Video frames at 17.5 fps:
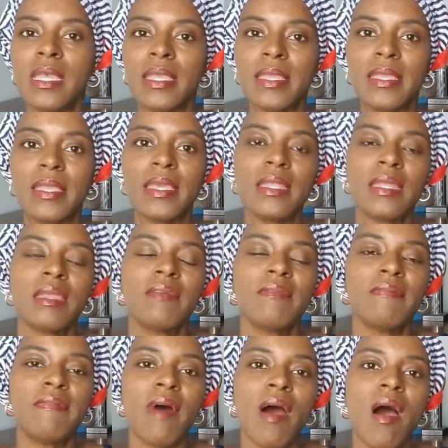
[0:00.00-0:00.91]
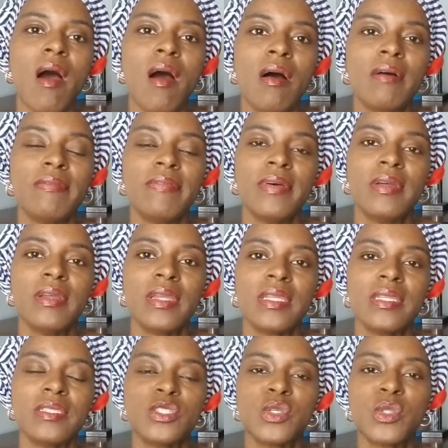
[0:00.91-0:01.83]
getting involved
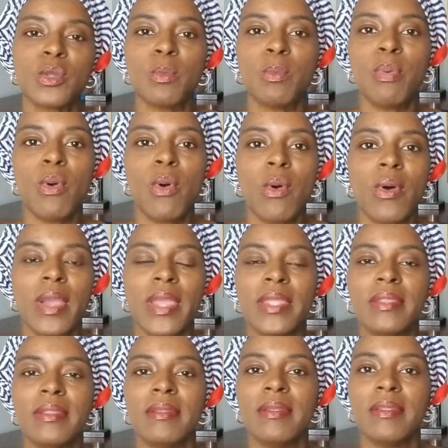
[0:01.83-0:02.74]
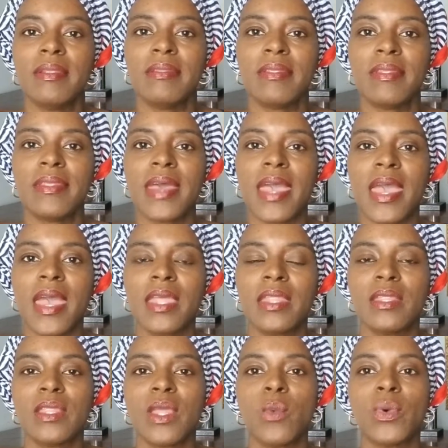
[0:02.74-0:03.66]
to the point
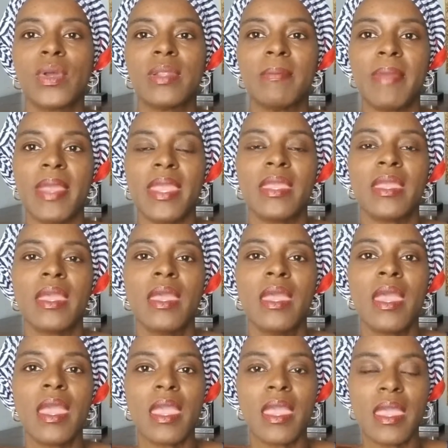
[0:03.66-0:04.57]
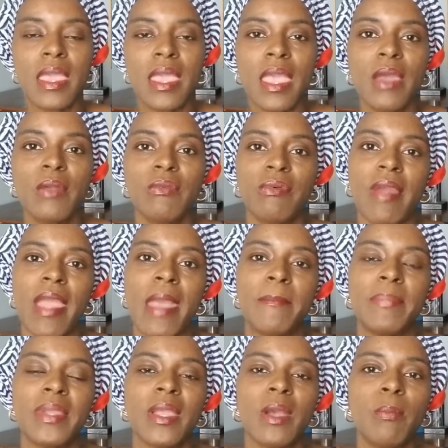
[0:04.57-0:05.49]
that they want to make head
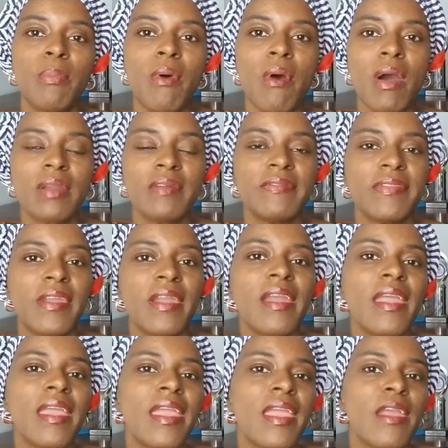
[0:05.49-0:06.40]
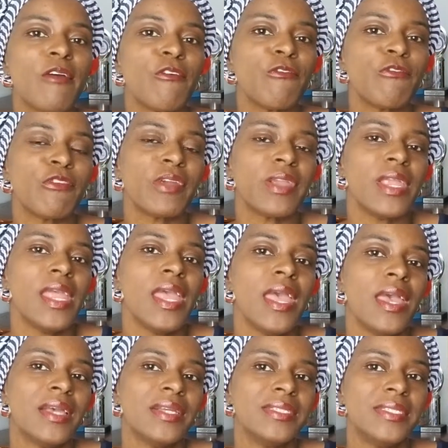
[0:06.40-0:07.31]
wrapping a part of their
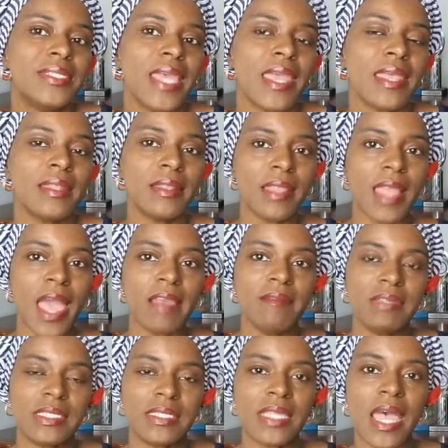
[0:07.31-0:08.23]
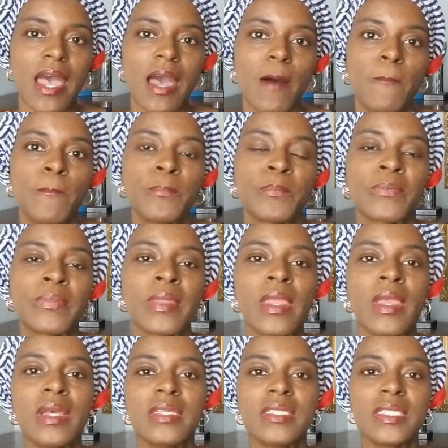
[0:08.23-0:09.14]
everyday lifestyle.
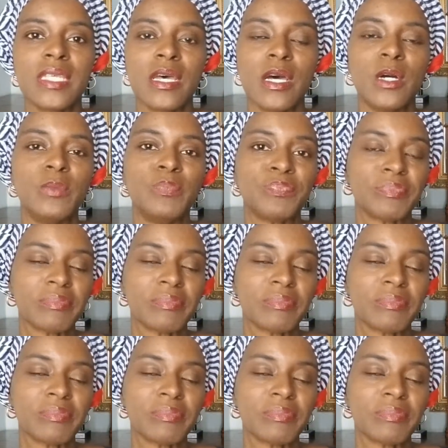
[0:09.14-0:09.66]
So